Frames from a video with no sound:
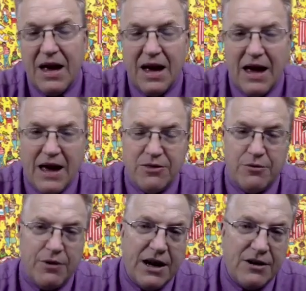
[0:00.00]
And the
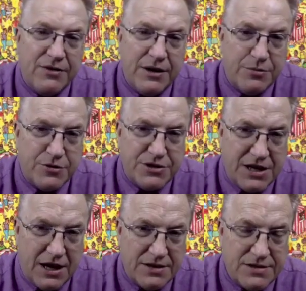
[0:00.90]
writer of Hebrews
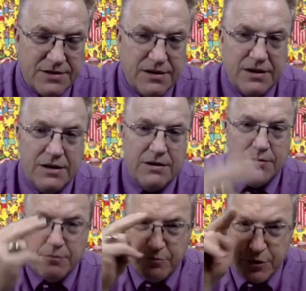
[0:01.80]
says,
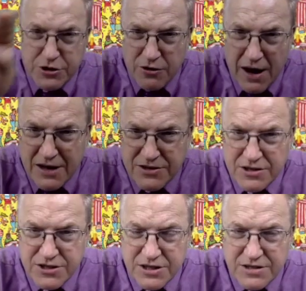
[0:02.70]
Put your eyes on
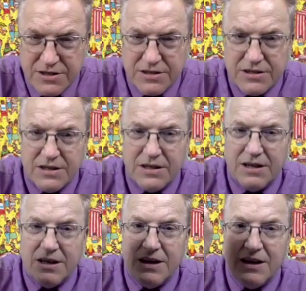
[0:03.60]
Jesus.
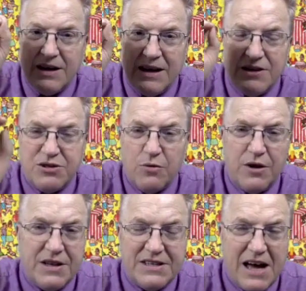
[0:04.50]
He's the one
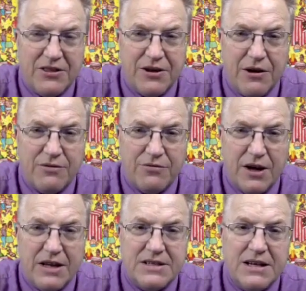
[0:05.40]
that's out there in
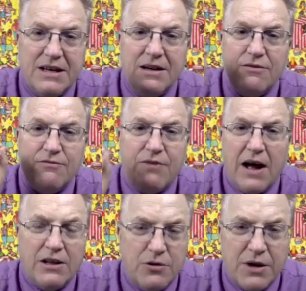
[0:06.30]
front.
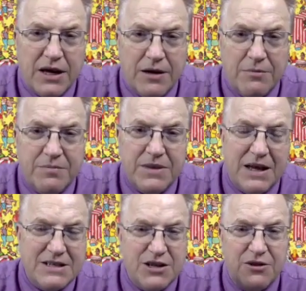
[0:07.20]
Follow Him
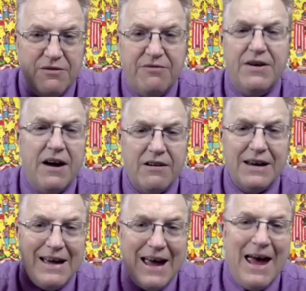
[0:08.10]
until the
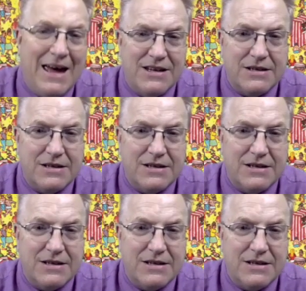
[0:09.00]
very end.